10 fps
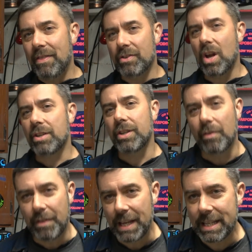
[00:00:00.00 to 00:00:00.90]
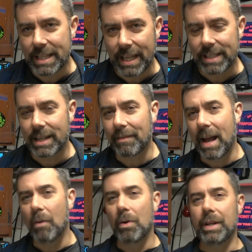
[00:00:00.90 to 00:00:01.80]
there's also these things, and I've
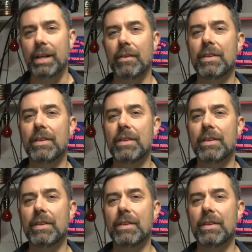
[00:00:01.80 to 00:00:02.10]
got one here.